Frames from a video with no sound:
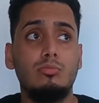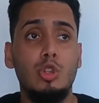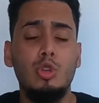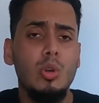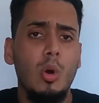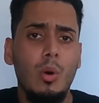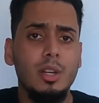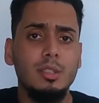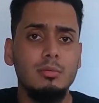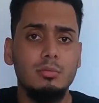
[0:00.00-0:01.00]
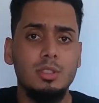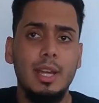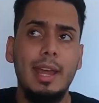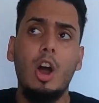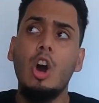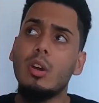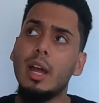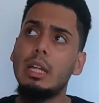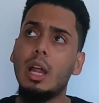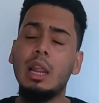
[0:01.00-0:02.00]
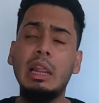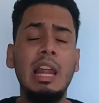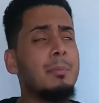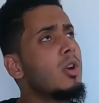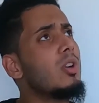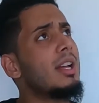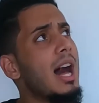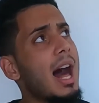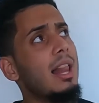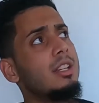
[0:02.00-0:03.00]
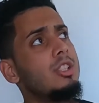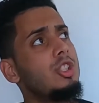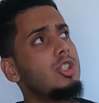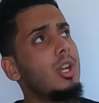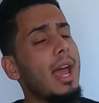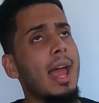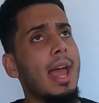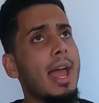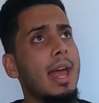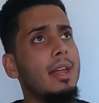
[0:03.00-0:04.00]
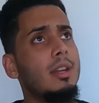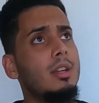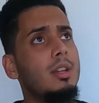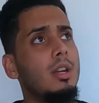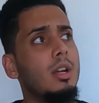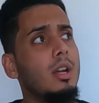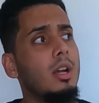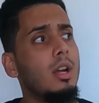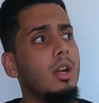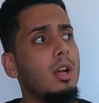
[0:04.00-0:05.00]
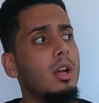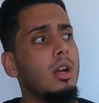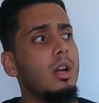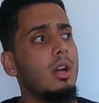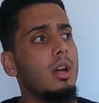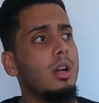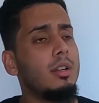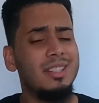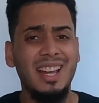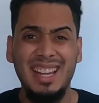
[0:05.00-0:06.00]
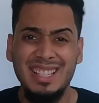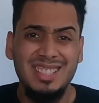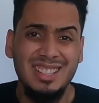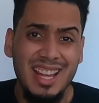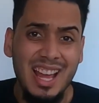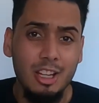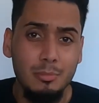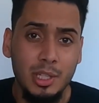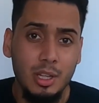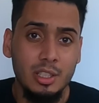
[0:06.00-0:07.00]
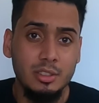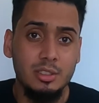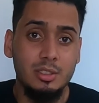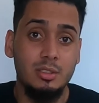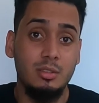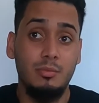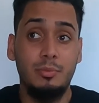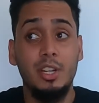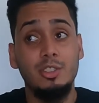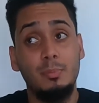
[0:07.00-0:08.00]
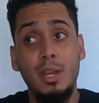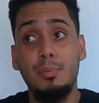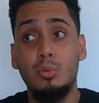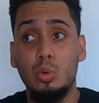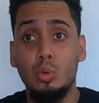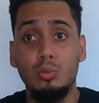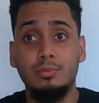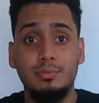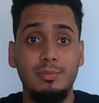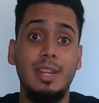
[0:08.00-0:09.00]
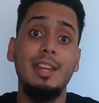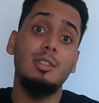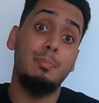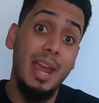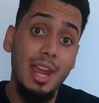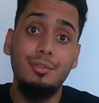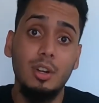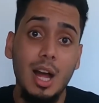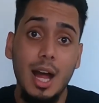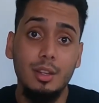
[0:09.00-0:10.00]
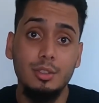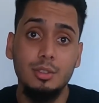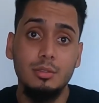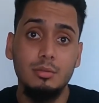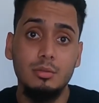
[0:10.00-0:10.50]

You don't want to say, all right, let me go to college and get into debt, because there's people who need to pay for college.